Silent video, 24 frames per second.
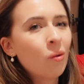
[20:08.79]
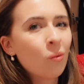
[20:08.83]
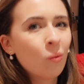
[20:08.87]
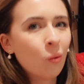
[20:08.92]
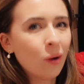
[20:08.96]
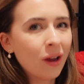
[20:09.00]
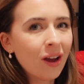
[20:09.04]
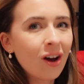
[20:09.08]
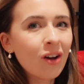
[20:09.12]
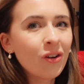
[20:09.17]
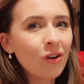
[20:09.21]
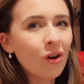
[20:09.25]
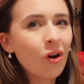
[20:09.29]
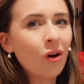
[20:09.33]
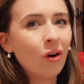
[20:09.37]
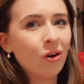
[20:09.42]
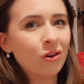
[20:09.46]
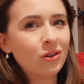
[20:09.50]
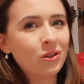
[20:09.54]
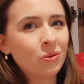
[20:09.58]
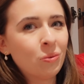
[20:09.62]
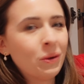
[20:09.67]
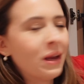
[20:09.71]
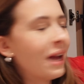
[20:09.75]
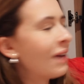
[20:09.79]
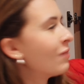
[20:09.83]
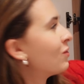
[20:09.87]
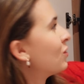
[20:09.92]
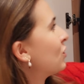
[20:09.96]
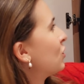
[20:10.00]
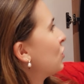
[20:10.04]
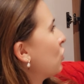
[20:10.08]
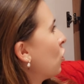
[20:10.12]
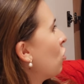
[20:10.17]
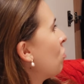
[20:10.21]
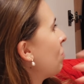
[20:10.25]
We are not. We have
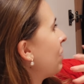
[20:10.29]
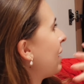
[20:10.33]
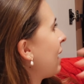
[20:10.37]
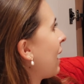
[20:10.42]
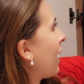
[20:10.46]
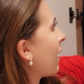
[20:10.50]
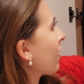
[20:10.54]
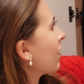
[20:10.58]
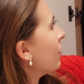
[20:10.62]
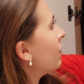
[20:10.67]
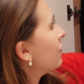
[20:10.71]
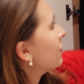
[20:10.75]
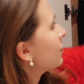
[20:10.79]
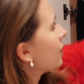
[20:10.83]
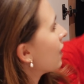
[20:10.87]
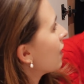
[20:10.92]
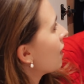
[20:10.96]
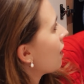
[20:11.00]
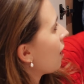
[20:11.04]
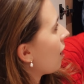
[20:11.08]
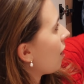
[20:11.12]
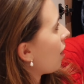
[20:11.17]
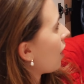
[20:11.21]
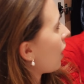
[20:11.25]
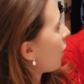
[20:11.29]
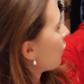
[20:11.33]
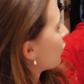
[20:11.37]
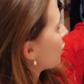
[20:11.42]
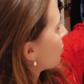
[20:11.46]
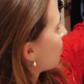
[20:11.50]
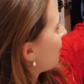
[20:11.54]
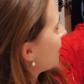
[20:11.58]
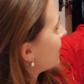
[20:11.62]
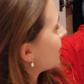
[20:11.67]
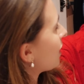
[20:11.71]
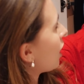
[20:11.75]
so many hangers. I've
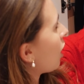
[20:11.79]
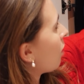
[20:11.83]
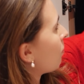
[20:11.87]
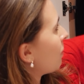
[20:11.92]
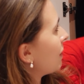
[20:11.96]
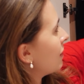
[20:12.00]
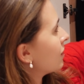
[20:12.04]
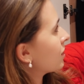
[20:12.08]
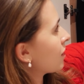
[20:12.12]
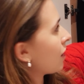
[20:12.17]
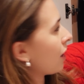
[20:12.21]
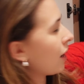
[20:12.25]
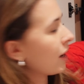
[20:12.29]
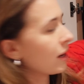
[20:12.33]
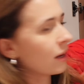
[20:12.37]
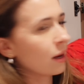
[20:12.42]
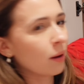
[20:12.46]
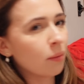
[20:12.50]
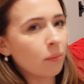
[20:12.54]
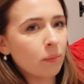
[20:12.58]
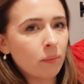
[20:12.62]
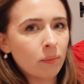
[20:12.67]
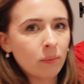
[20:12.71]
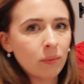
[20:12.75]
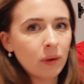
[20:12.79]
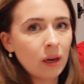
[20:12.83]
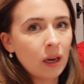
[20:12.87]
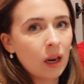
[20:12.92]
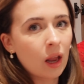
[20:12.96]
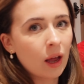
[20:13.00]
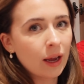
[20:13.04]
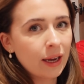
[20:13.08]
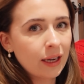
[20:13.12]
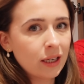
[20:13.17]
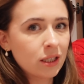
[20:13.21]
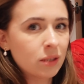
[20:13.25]
split it up into like
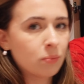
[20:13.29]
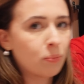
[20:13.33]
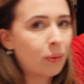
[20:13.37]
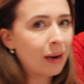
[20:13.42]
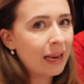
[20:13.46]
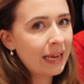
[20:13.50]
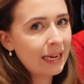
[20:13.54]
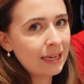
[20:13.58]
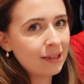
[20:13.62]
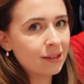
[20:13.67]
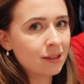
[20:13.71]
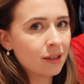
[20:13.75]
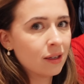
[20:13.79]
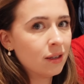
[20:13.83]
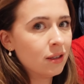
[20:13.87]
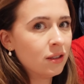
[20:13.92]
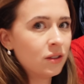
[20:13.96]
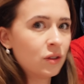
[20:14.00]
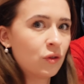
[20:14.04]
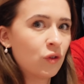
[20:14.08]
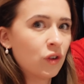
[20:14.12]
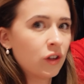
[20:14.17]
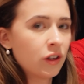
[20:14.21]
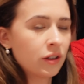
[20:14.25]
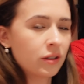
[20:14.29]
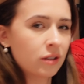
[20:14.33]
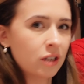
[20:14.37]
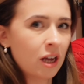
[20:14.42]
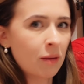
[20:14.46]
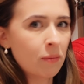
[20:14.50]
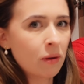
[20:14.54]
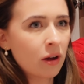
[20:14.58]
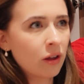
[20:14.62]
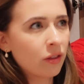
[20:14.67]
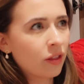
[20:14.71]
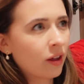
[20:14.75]
light blazers for the
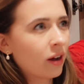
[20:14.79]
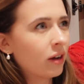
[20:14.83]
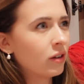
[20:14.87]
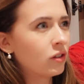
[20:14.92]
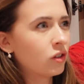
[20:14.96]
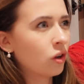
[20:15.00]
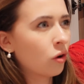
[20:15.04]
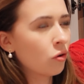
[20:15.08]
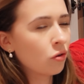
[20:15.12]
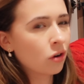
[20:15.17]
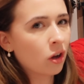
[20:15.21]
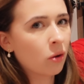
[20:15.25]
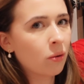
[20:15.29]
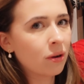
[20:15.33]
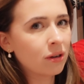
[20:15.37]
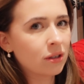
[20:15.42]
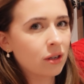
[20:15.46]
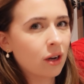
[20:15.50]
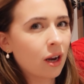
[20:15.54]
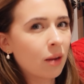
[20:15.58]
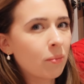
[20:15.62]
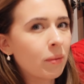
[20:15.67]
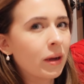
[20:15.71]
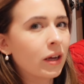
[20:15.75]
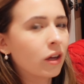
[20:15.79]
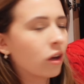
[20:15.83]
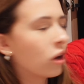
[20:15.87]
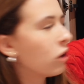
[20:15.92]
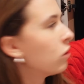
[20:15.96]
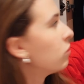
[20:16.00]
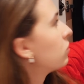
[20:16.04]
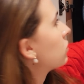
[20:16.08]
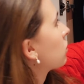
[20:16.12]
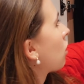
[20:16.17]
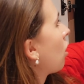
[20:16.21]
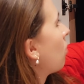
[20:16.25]
summer that don't go into like my
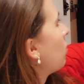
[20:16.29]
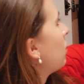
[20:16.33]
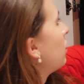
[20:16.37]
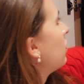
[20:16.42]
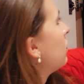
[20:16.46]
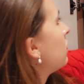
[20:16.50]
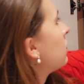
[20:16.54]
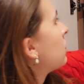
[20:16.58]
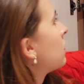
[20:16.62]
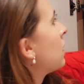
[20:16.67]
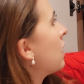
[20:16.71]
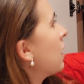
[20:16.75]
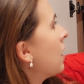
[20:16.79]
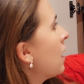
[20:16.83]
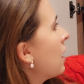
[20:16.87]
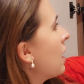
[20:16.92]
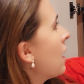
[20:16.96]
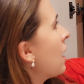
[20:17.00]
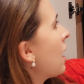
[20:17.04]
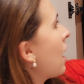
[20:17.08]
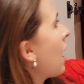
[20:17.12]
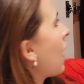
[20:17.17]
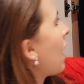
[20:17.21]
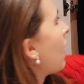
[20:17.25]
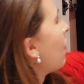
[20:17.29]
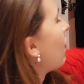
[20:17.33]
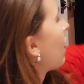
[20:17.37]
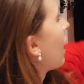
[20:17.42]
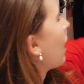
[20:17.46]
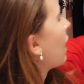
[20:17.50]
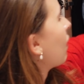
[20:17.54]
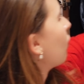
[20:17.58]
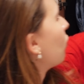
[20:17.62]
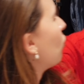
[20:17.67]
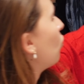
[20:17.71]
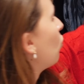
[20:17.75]
coats cupboard. And
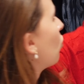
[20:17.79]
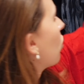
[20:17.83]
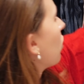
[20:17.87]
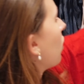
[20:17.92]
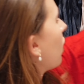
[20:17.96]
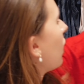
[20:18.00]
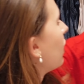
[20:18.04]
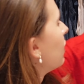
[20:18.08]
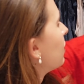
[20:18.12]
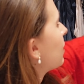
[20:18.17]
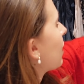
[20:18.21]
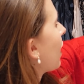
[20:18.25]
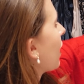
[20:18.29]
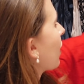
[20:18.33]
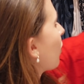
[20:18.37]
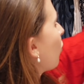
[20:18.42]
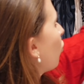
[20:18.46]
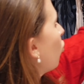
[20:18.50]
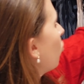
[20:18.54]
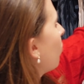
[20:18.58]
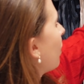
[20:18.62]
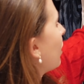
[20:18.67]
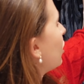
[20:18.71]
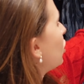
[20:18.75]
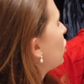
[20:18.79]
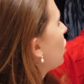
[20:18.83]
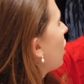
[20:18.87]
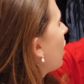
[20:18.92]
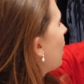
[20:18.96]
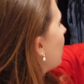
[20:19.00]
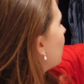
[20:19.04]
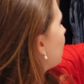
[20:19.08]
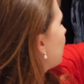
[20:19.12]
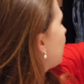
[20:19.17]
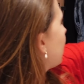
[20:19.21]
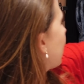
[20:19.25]
then I've organised like all my
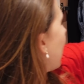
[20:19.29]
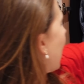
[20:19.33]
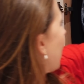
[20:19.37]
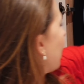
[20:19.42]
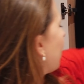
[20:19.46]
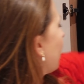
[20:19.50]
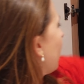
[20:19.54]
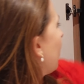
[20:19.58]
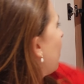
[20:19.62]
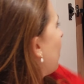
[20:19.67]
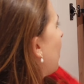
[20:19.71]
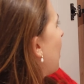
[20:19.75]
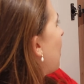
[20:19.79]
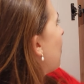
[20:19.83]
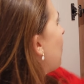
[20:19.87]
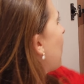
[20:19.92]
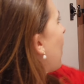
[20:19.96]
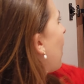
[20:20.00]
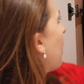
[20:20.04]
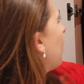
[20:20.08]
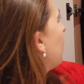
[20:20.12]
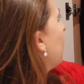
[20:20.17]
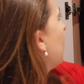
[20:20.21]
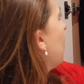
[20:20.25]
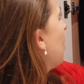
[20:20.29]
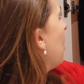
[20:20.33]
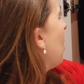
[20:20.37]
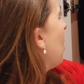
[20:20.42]
shirts together, and then